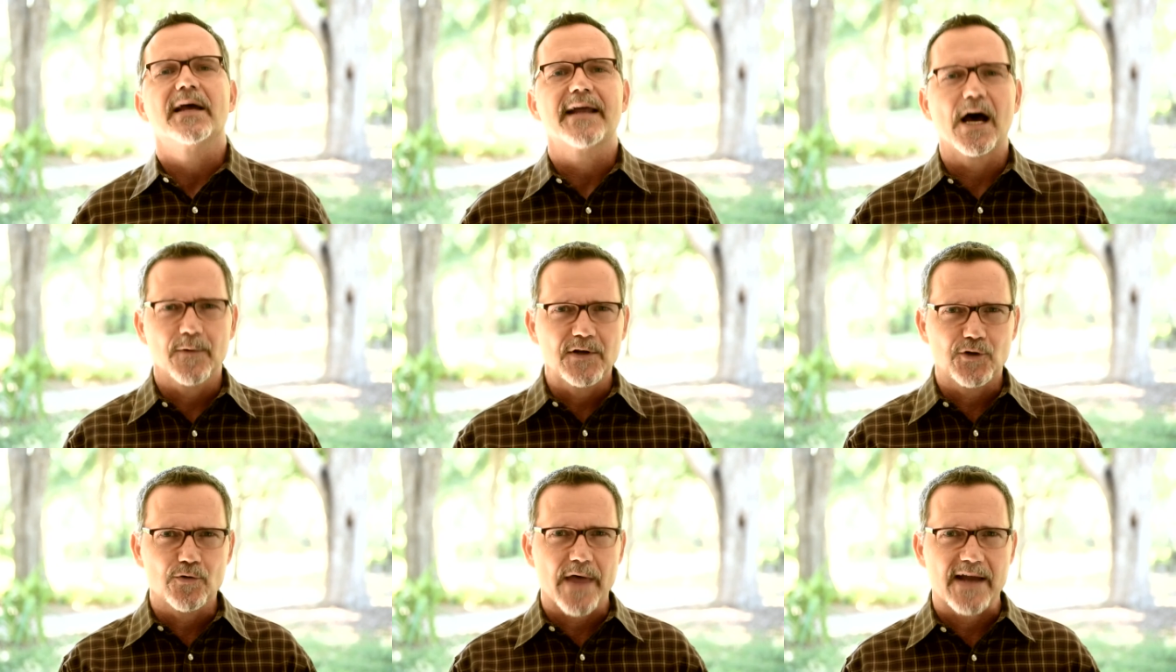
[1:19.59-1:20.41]
And how we
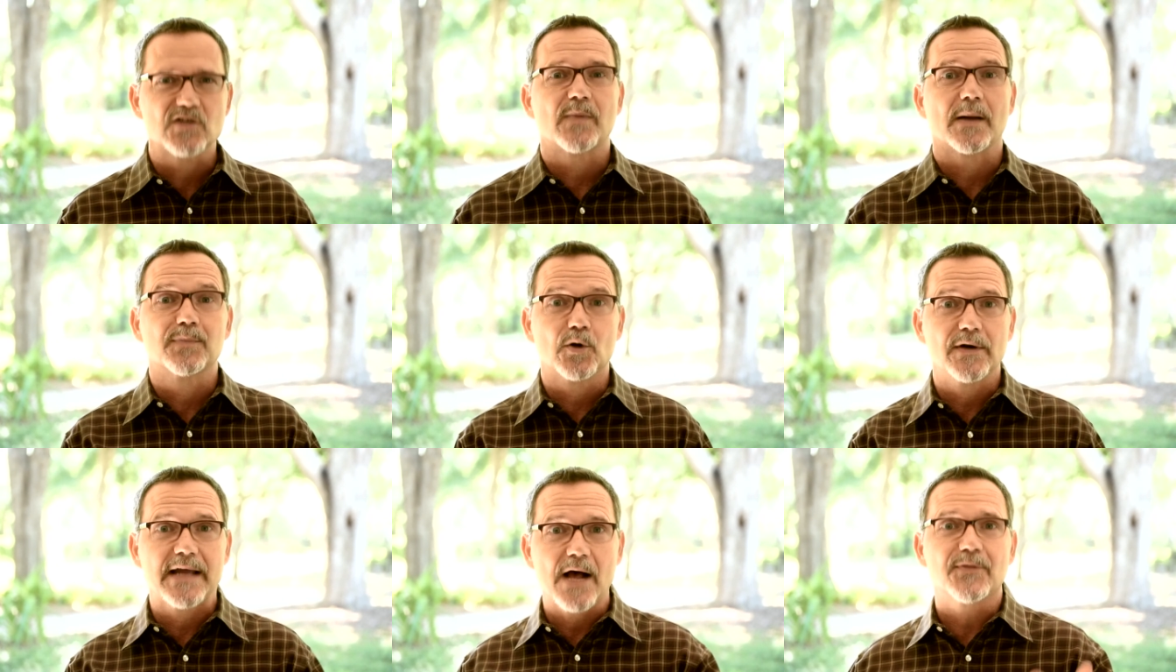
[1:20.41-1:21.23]
do that is by
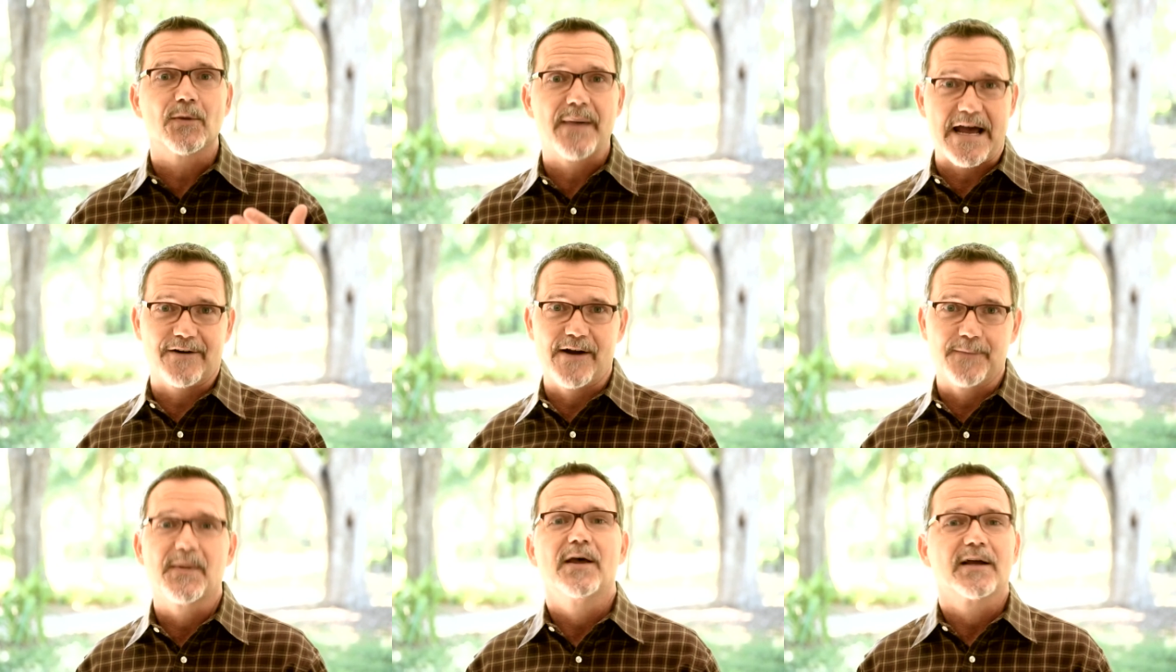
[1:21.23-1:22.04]
blurring out the
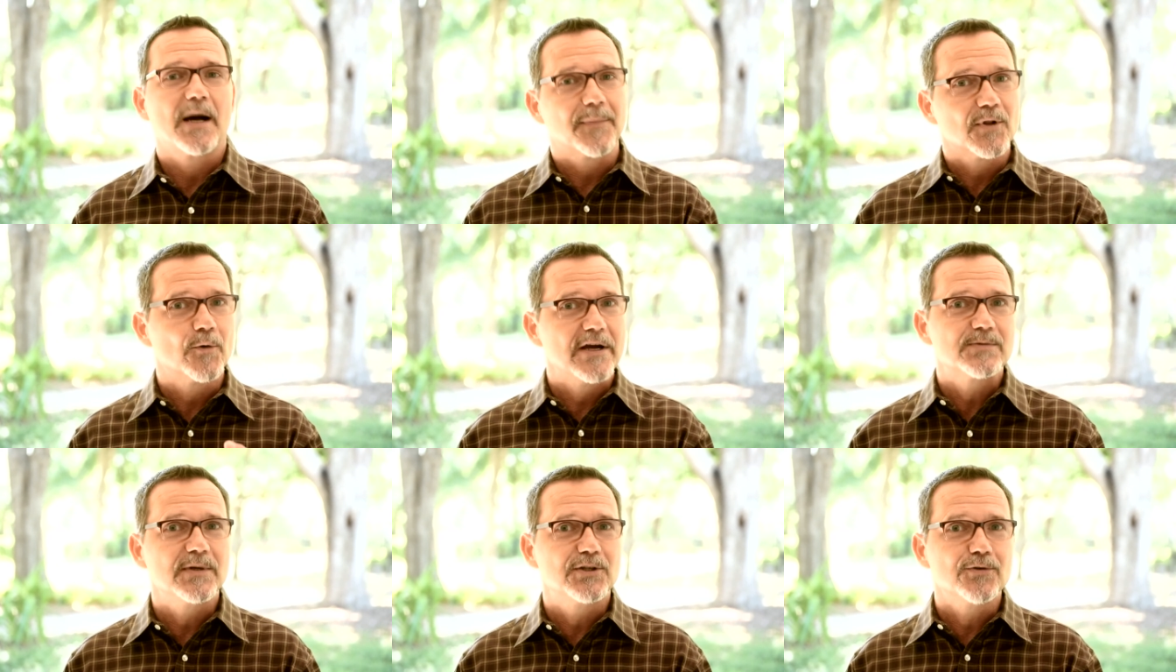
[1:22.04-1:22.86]
background. A couple of
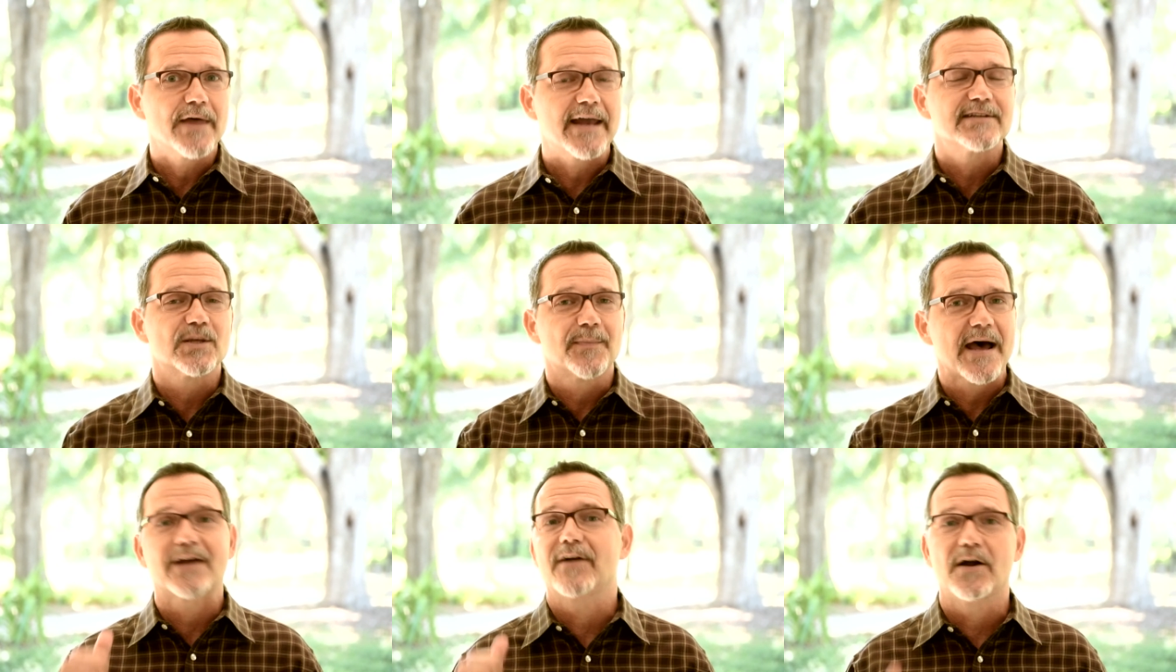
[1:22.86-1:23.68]
ways we do that is the
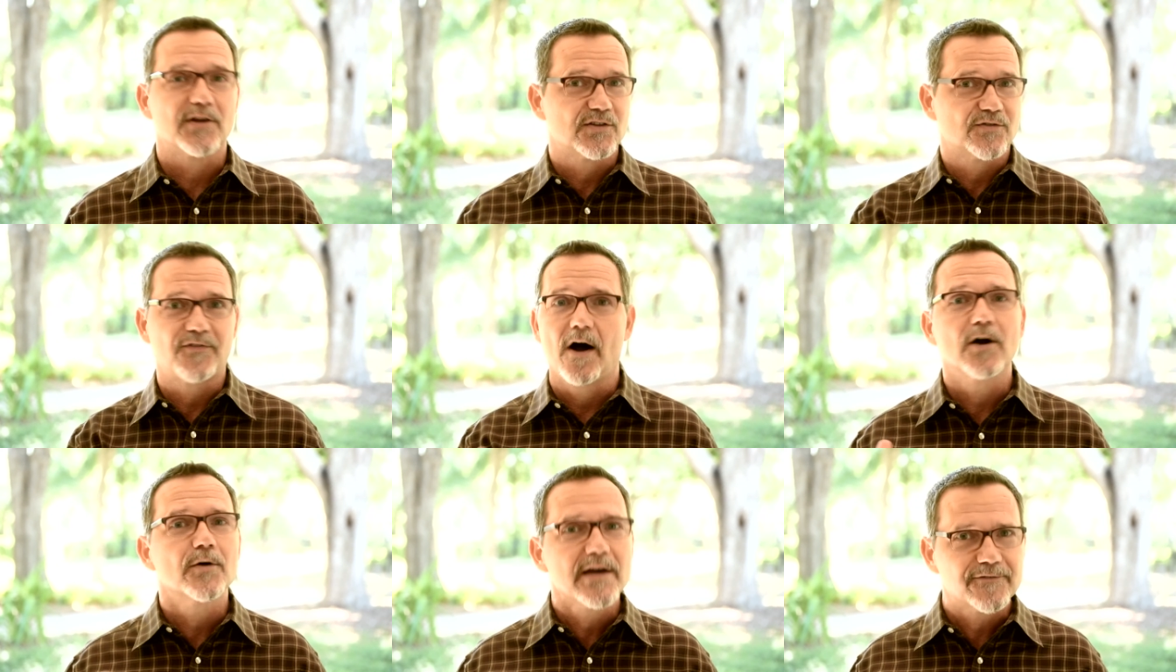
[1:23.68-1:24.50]
background is
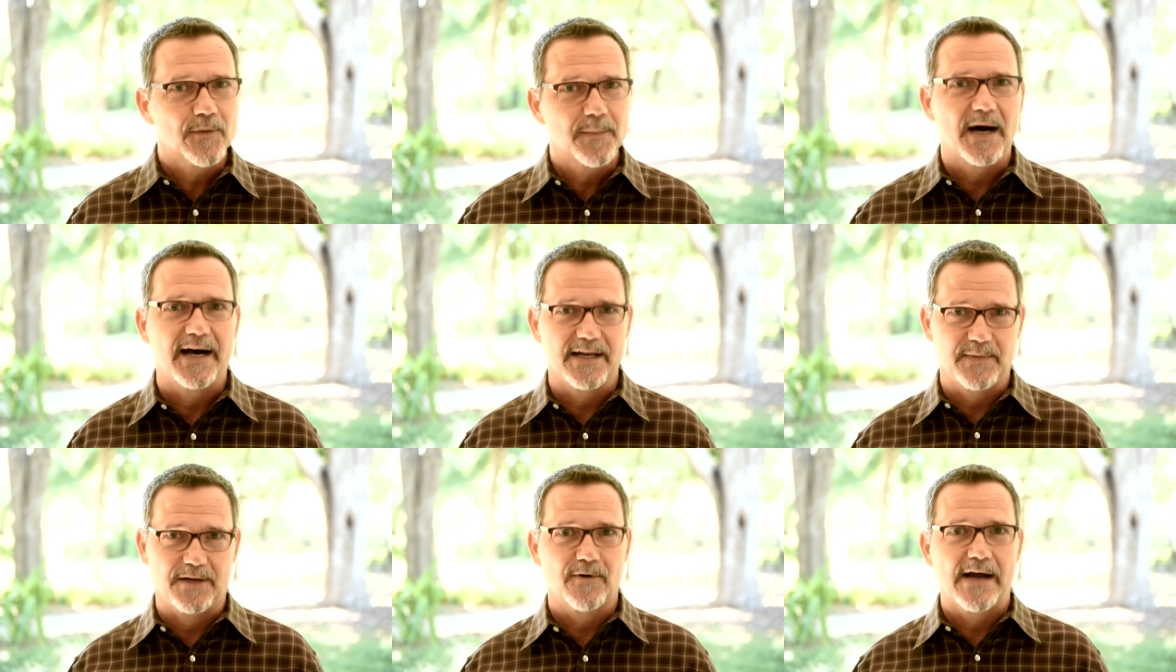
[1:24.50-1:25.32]
far away from
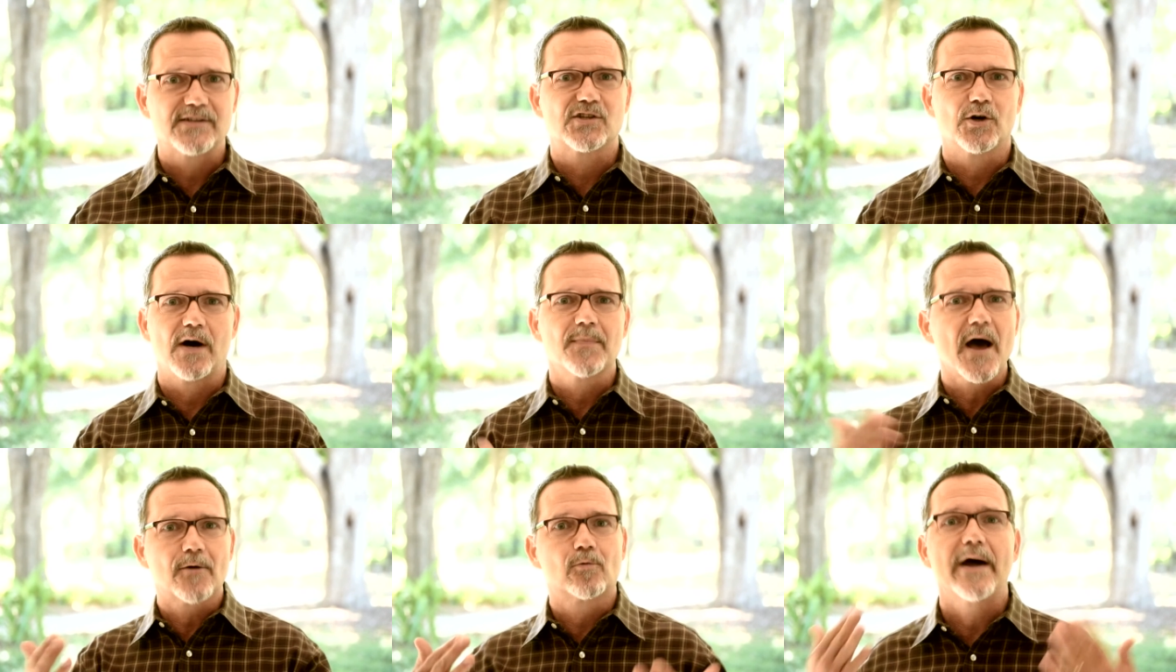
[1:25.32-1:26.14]
behind me, right? So I'm
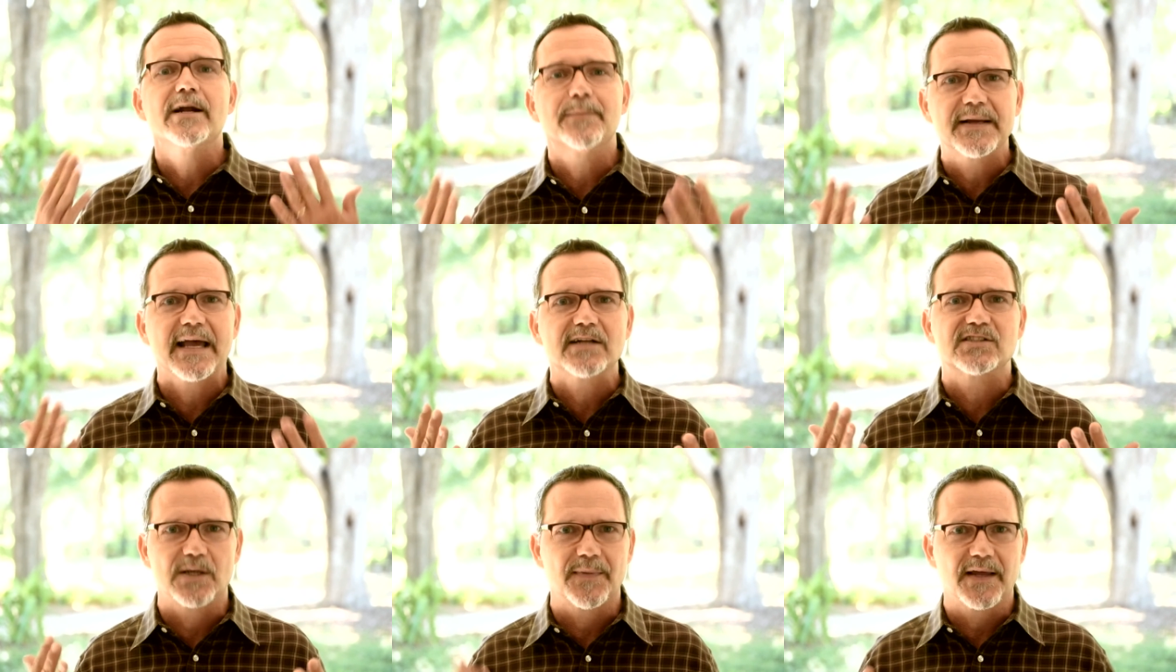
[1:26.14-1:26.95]
not right up
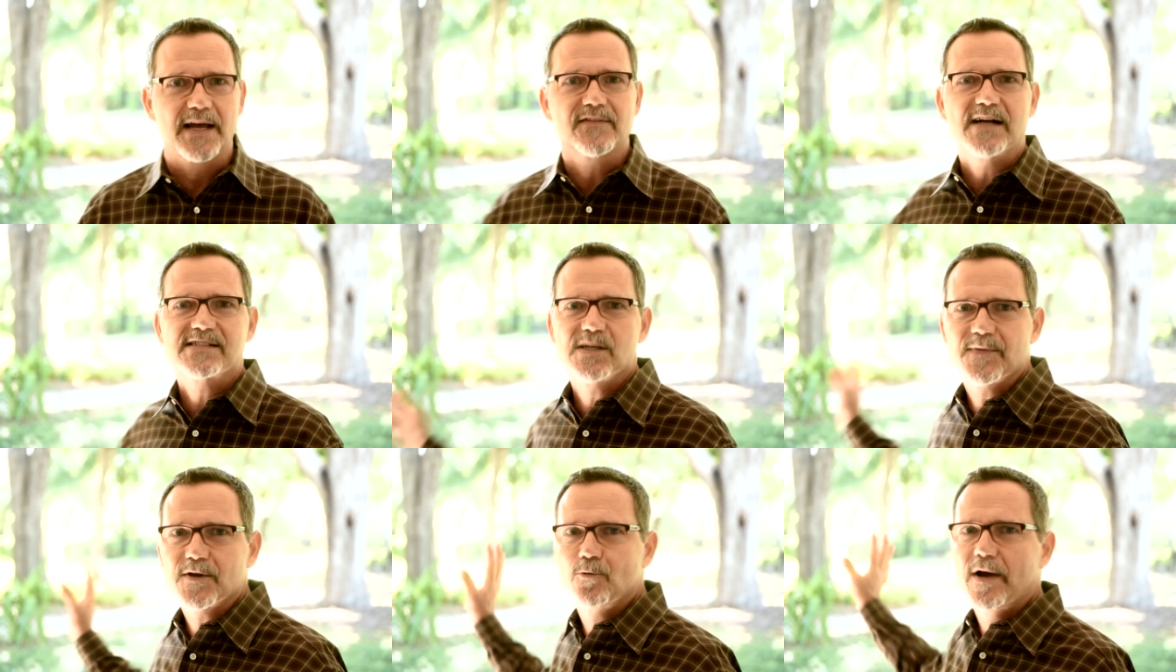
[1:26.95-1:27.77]
against something. I've got
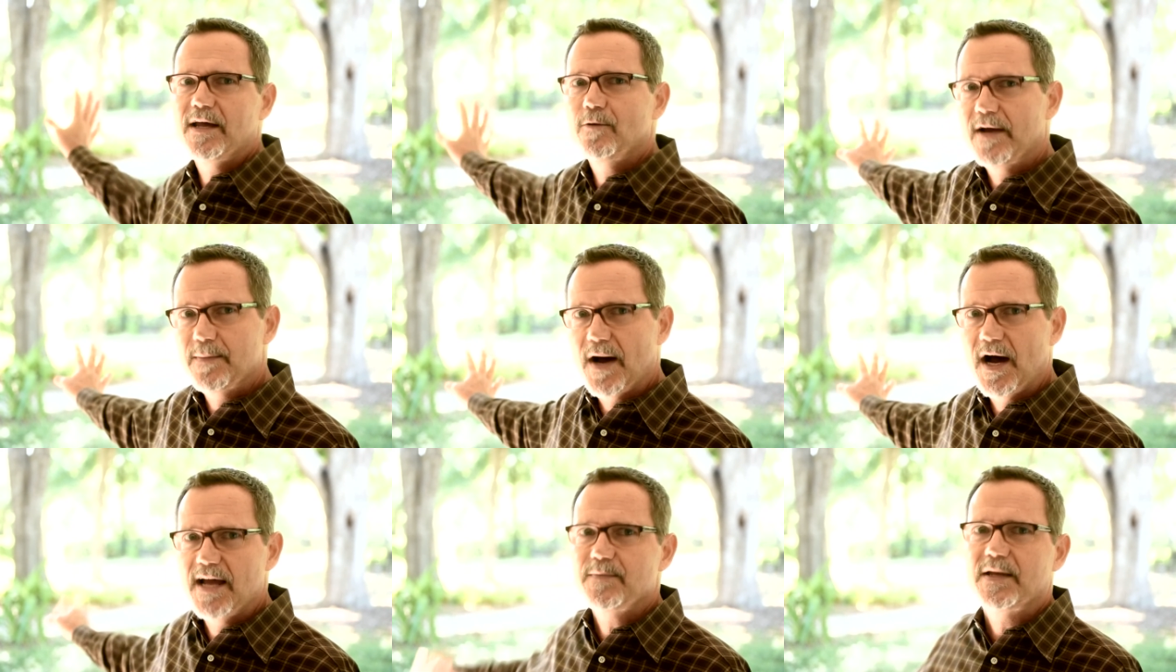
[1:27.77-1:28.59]
something way, way
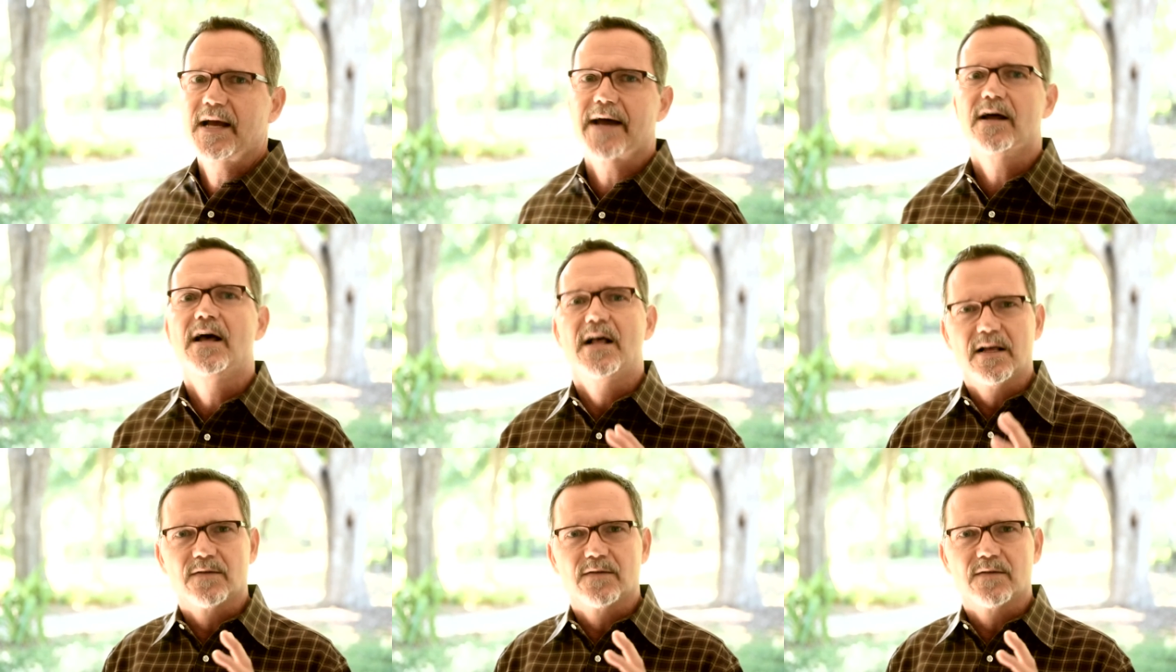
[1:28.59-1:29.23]
behind me kind of